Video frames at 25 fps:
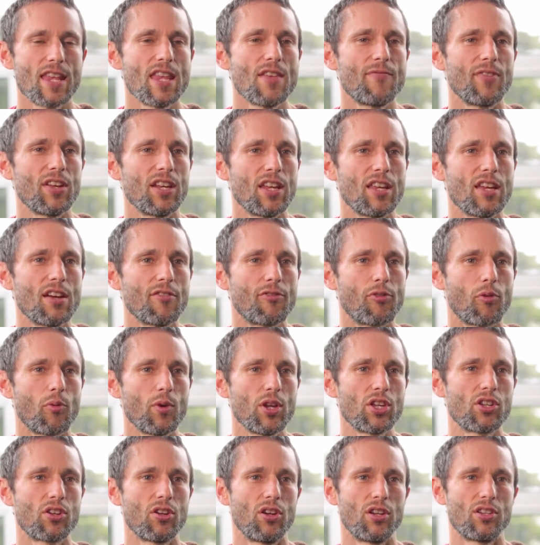Even if
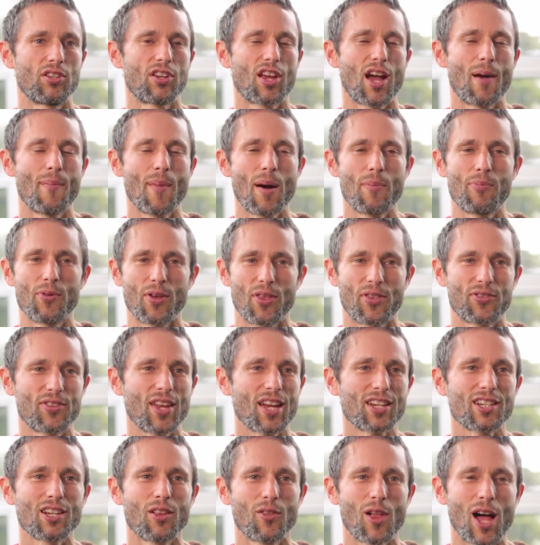we could come up with
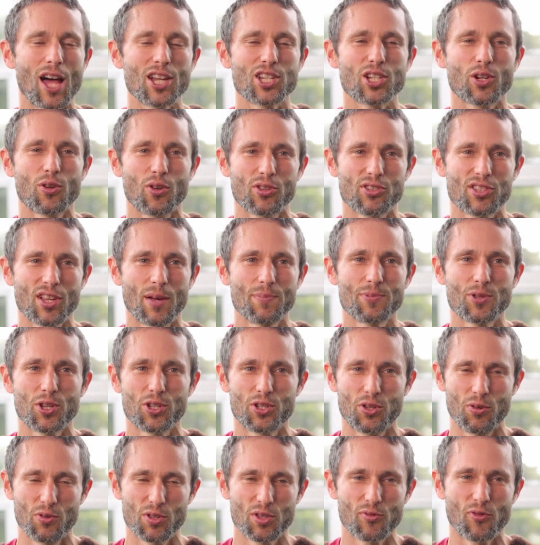technological
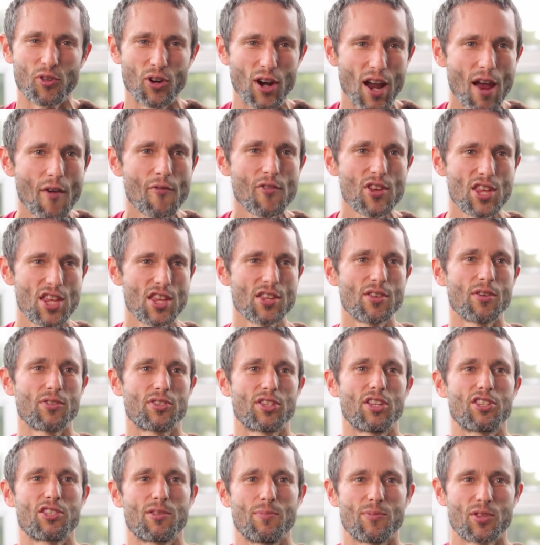substitutes for every
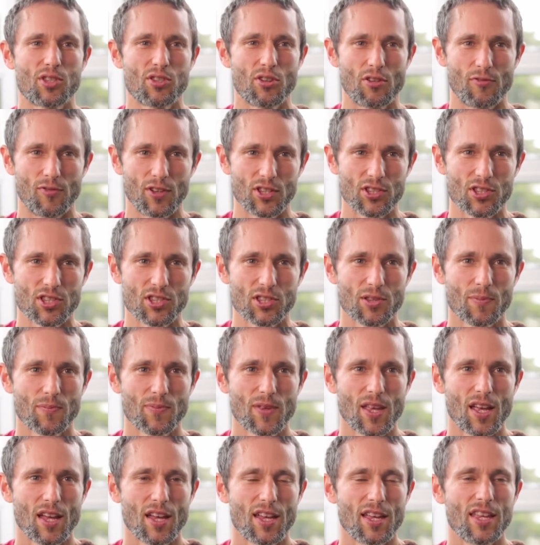ecosystem service,
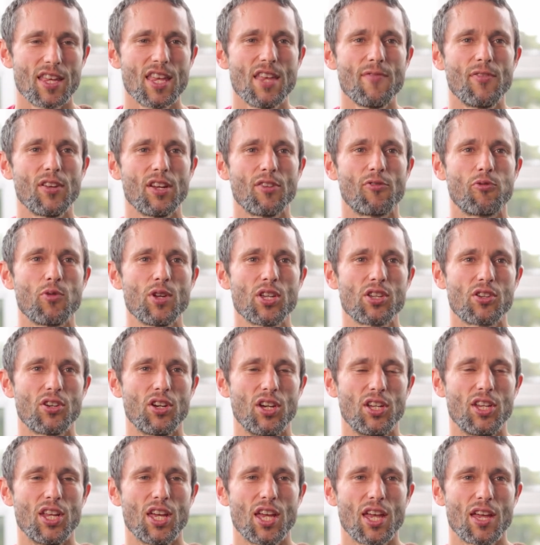even if we
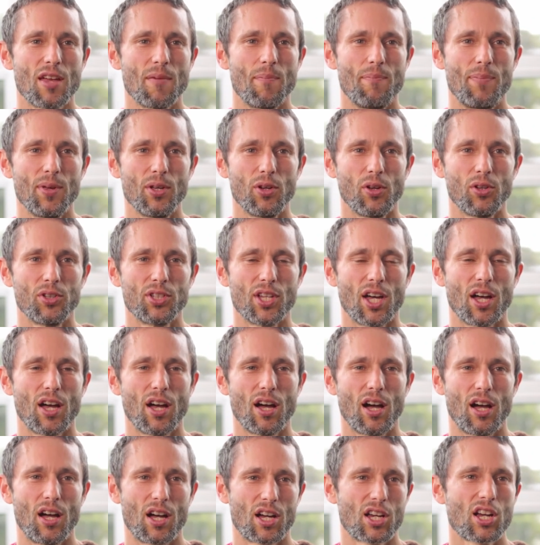could build
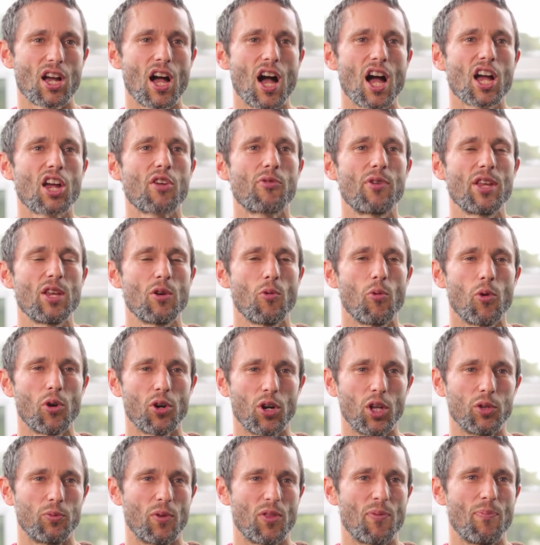a concrete
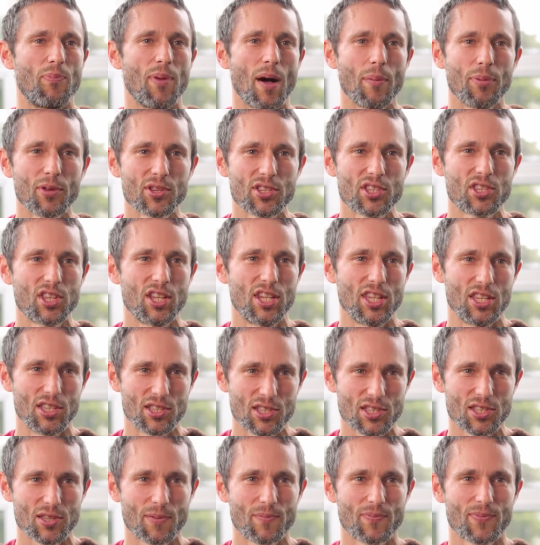world with bubble
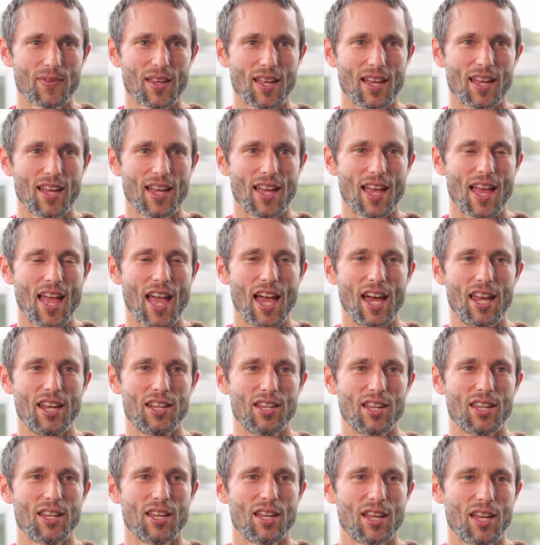cities
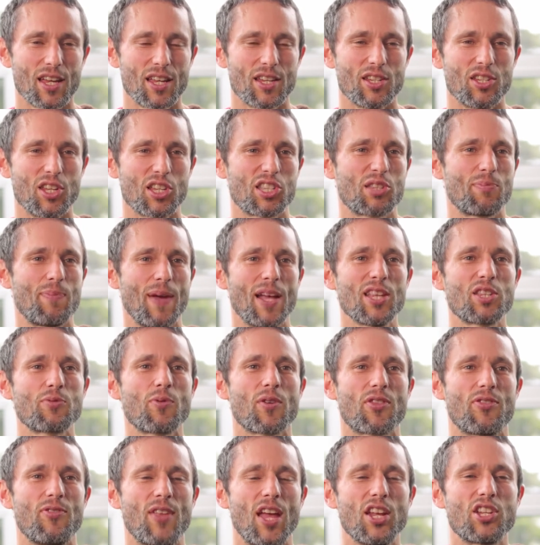and dispense
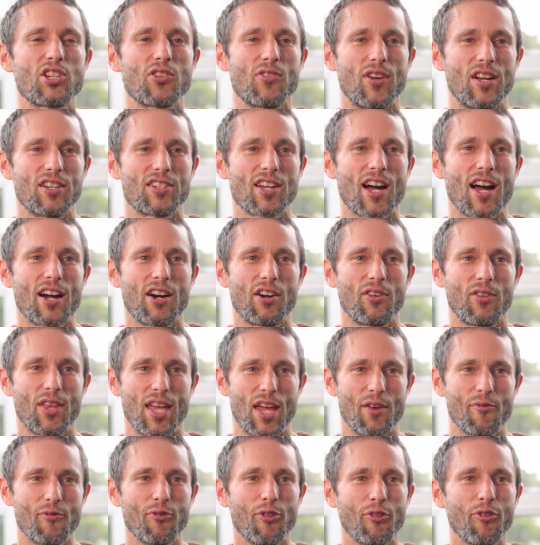with nature
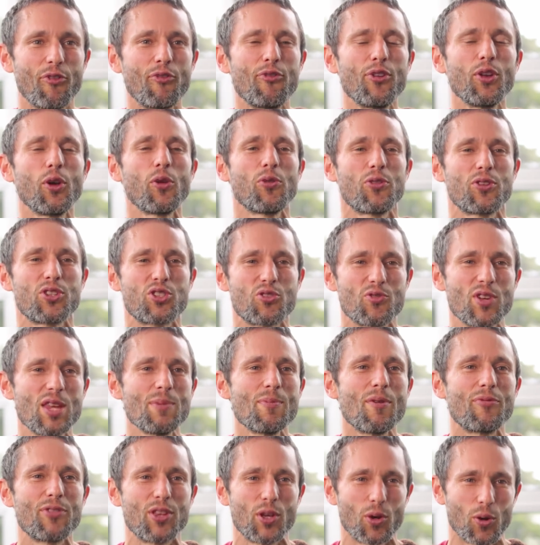entirely and fulfill the
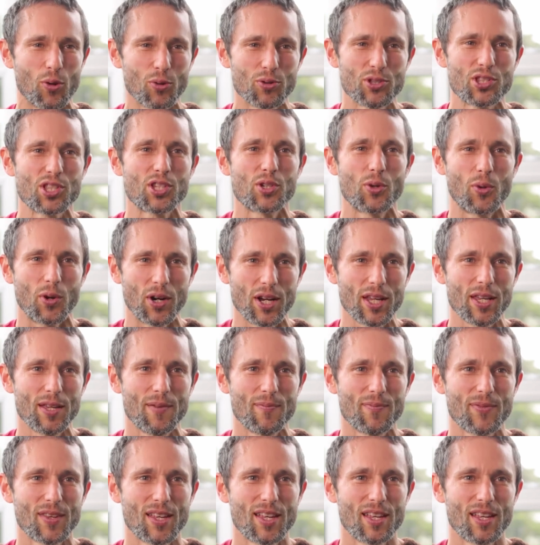dream of the old story,